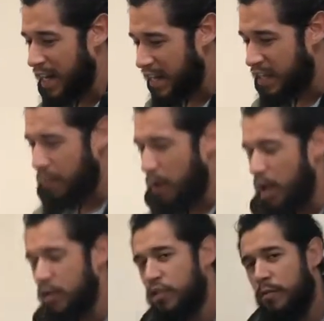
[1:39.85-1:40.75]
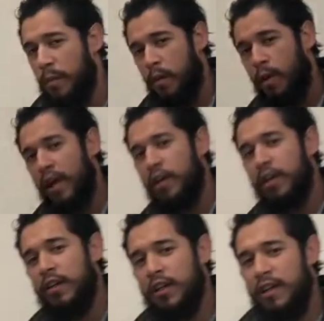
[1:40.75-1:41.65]
And in the modern Super Bowl
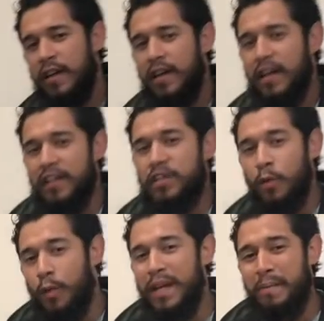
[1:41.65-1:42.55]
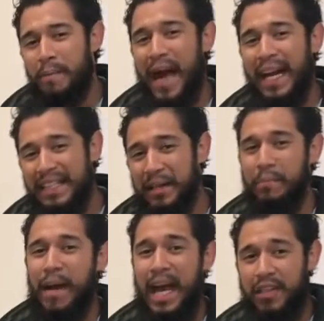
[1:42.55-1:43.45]
era, to win
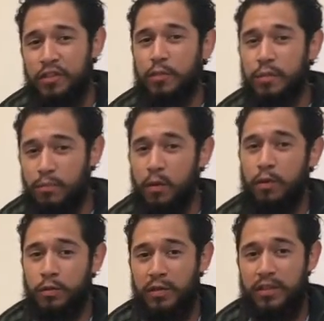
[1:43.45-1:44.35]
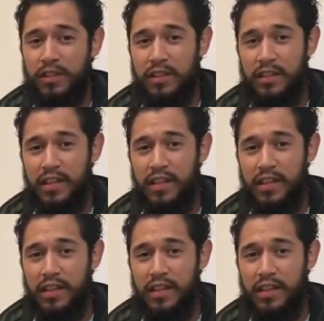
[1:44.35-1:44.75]
back-to-back Super Bowls